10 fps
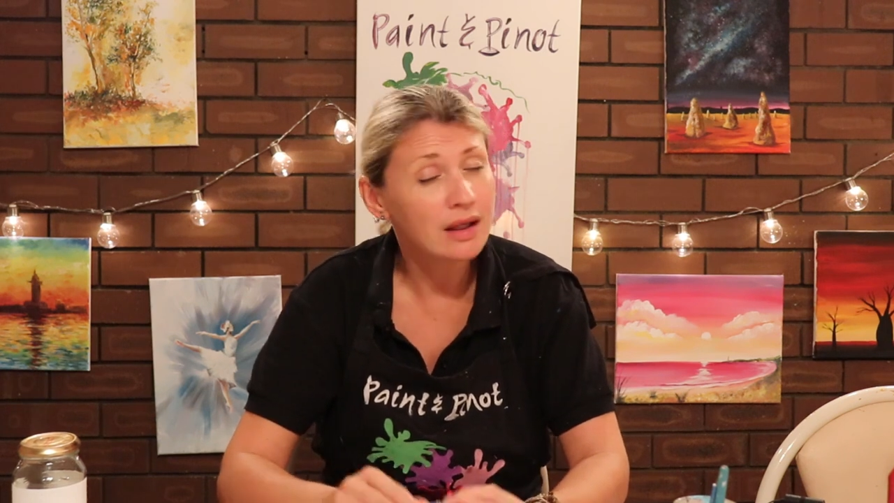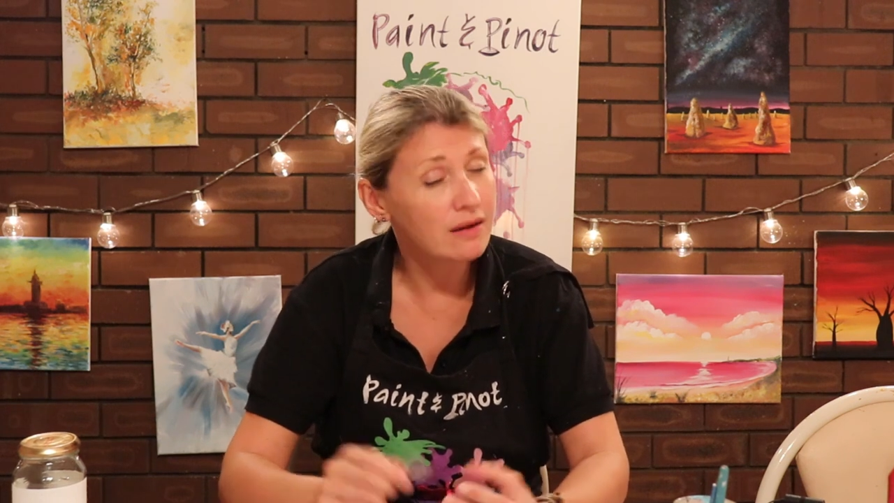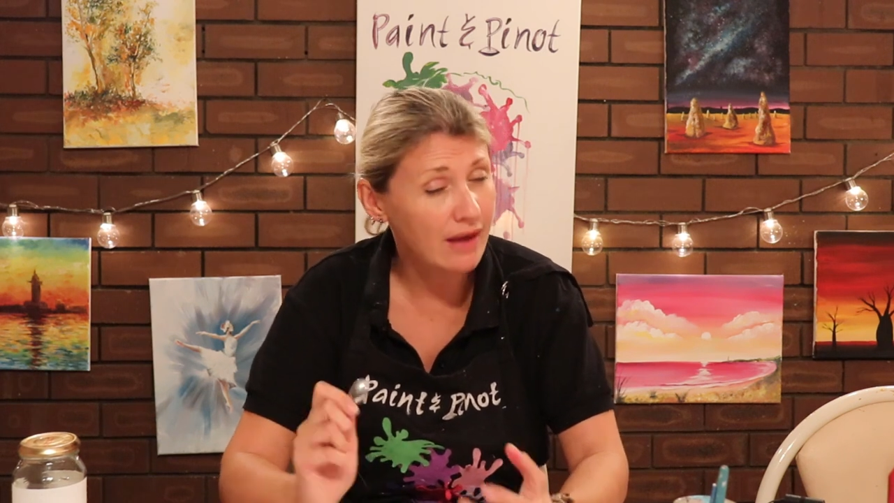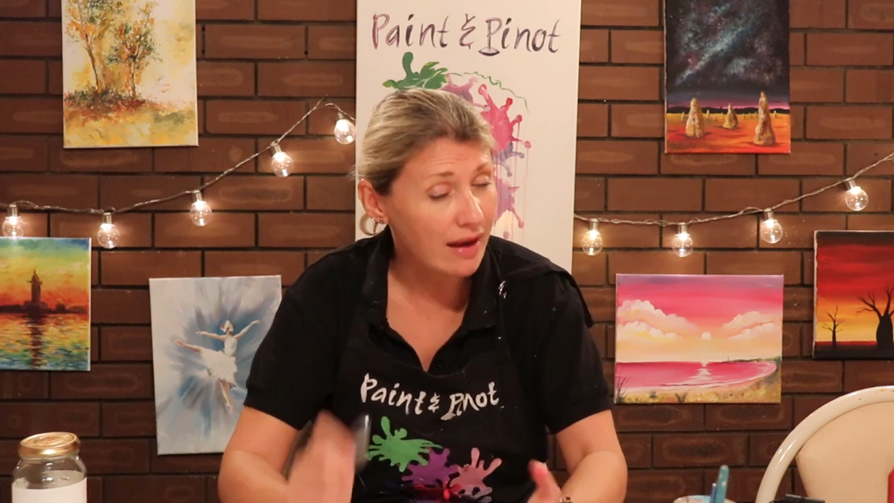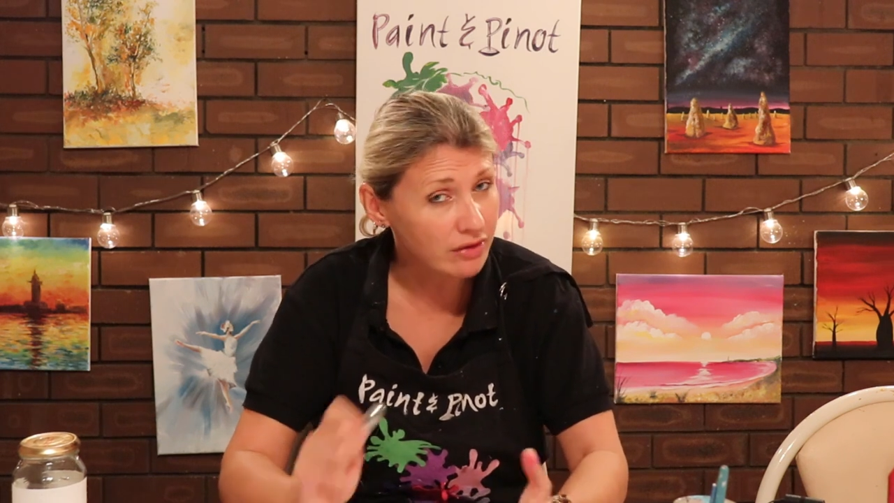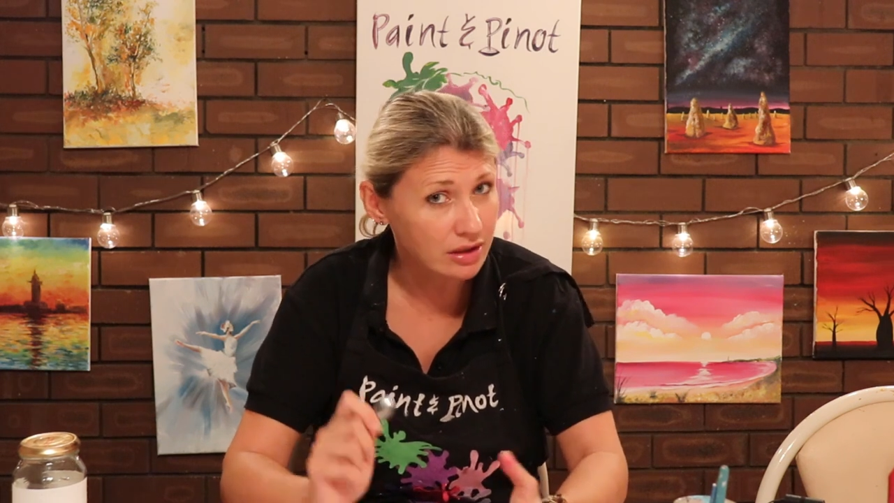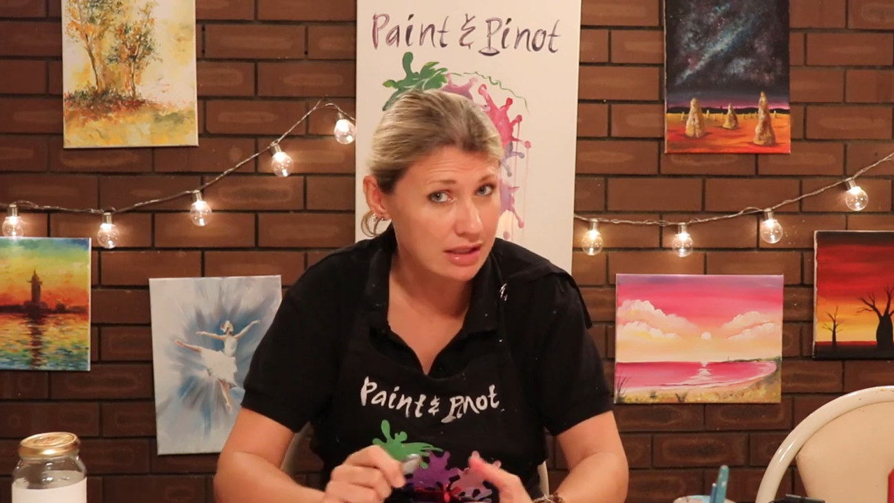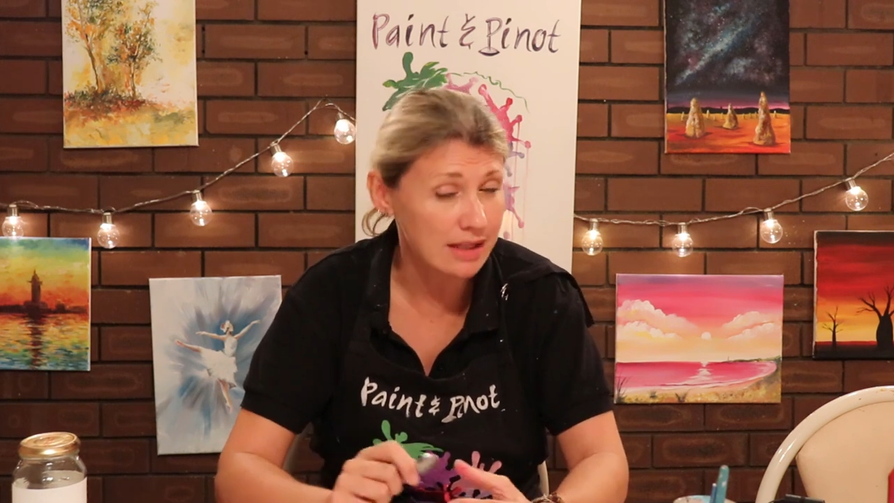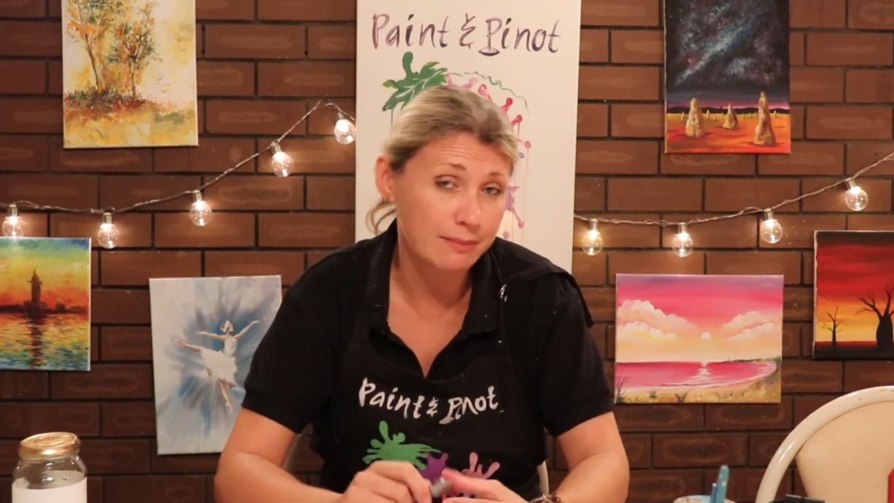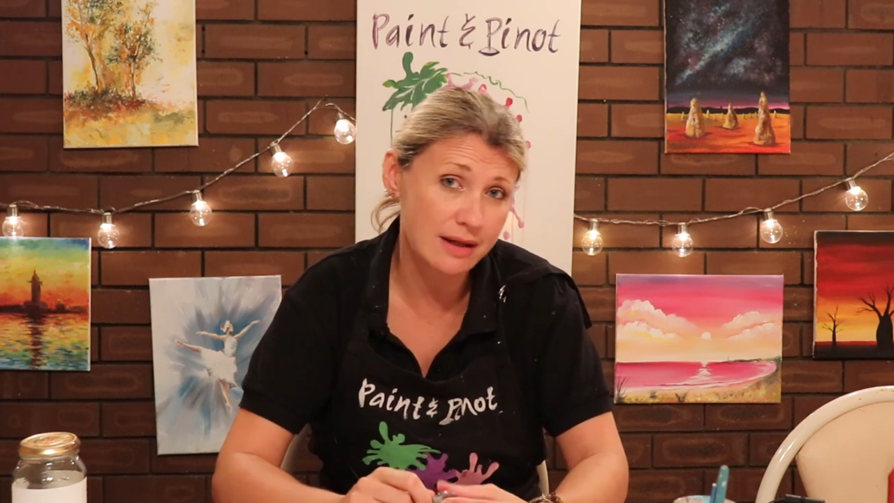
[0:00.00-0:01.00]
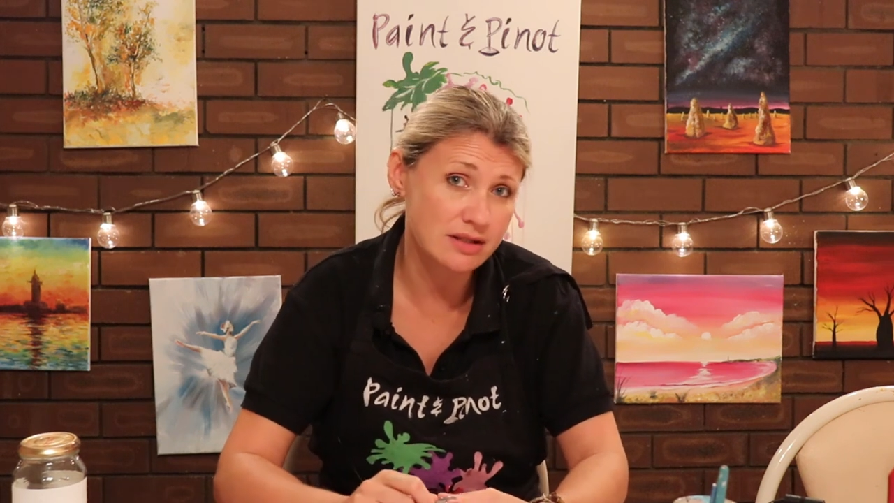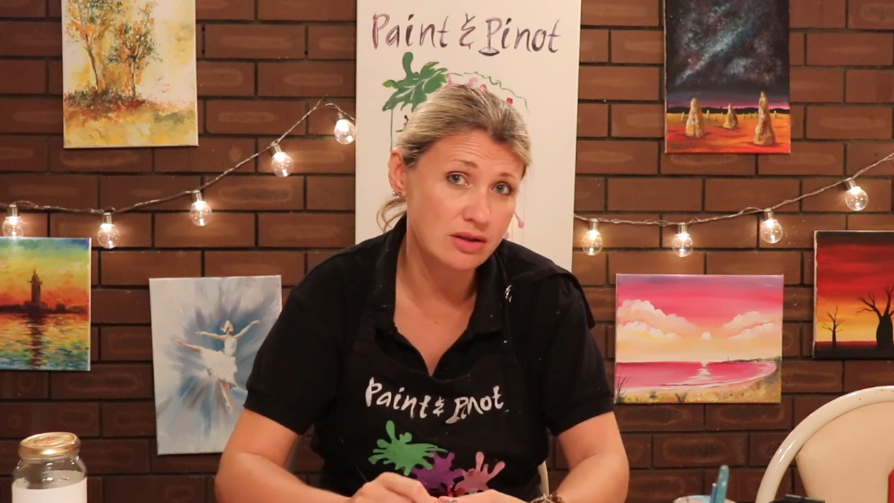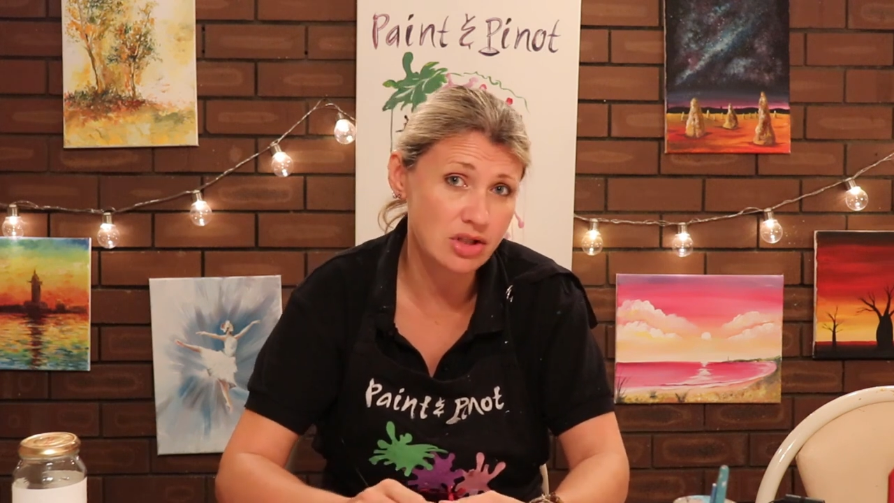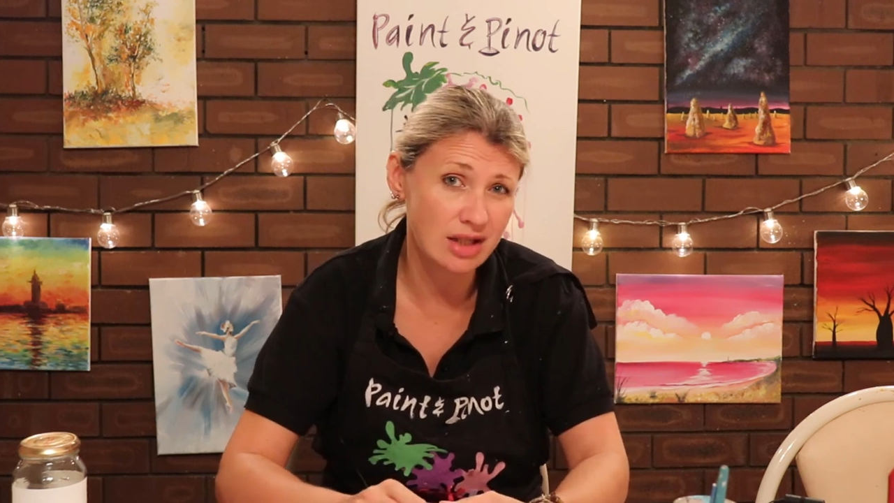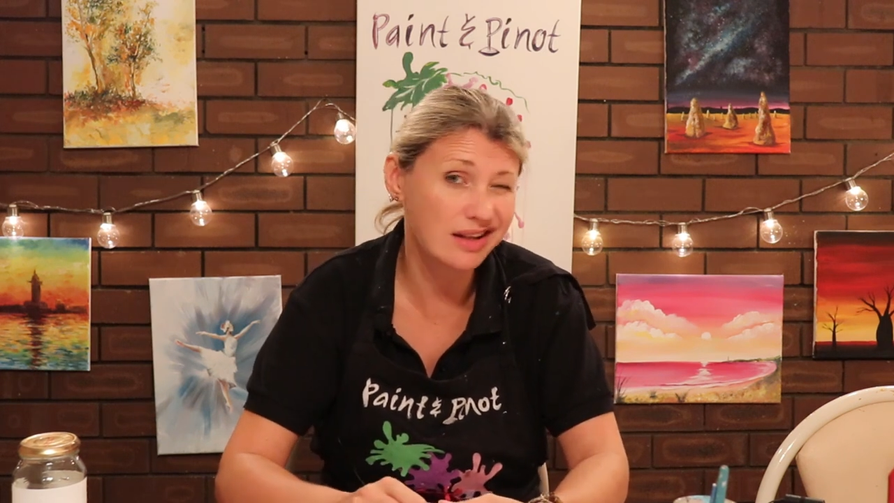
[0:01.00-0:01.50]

If you haven't got any impasto gel,